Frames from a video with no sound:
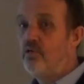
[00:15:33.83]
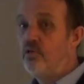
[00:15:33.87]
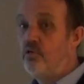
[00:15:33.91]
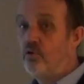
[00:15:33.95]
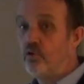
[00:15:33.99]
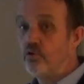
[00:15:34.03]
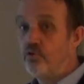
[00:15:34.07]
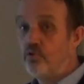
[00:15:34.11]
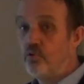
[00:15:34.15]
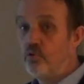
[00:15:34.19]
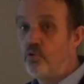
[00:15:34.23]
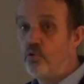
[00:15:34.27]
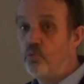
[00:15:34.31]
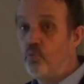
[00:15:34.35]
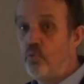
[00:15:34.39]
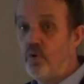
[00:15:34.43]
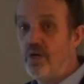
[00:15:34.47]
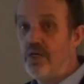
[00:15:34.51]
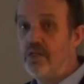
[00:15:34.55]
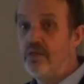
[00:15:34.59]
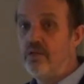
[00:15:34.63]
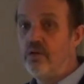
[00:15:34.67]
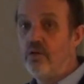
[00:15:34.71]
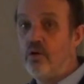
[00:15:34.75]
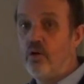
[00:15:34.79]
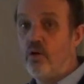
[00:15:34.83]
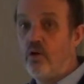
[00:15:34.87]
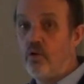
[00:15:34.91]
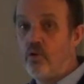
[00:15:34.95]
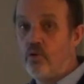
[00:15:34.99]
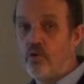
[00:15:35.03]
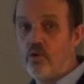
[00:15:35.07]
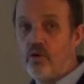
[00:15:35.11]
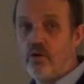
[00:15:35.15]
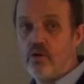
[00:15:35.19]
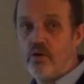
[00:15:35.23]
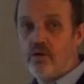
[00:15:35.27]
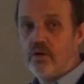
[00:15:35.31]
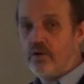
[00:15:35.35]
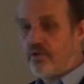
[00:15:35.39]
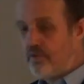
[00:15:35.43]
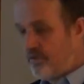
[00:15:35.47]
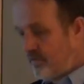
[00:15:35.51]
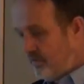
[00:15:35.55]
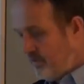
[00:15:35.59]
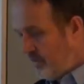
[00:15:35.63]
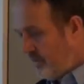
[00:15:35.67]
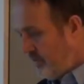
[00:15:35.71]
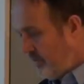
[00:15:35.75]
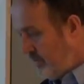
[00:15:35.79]
you're doing well or
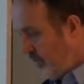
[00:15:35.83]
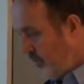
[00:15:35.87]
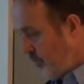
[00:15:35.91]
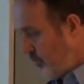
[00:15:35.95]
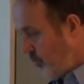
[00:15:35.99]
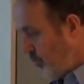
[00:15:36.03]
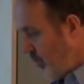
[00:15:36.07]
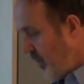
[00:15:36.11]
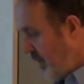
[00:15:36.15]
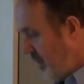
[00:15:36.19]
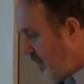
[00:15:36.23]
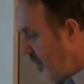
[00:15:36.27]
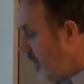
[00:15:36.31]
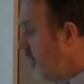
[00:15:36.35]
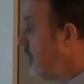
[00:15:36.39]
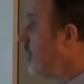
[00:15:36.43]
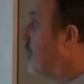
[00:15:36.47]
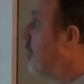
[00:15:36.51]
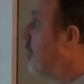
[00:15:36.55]
not well.